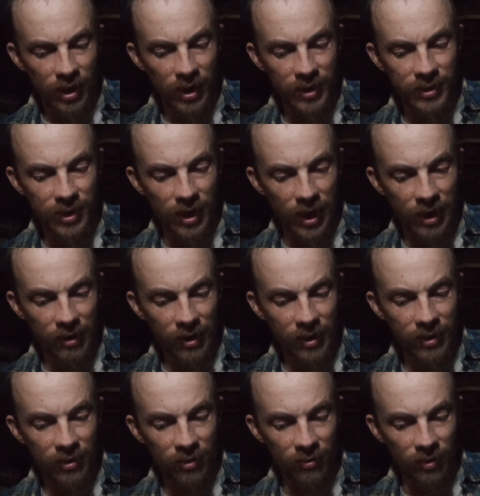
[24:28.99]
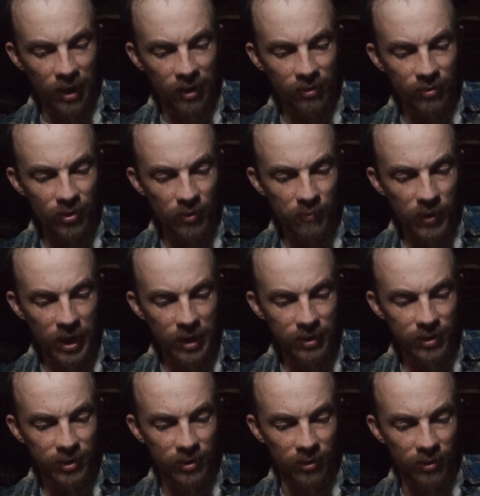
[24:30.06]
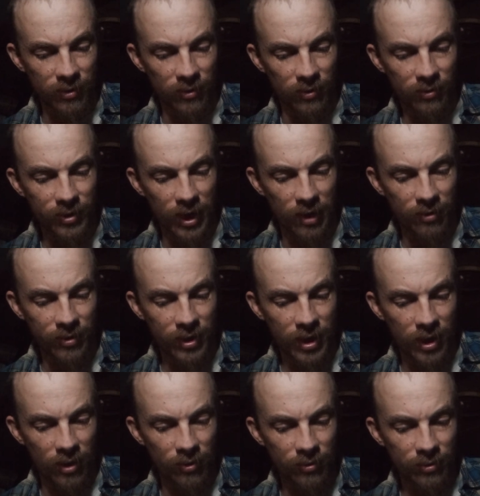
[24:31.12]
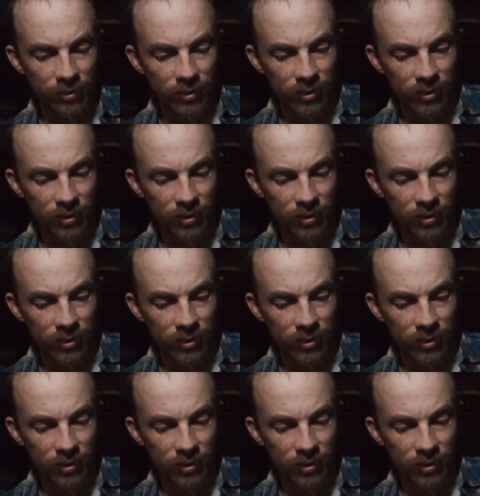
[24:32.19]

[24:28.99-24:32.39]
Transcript: is the area around DuPont Circle downtown.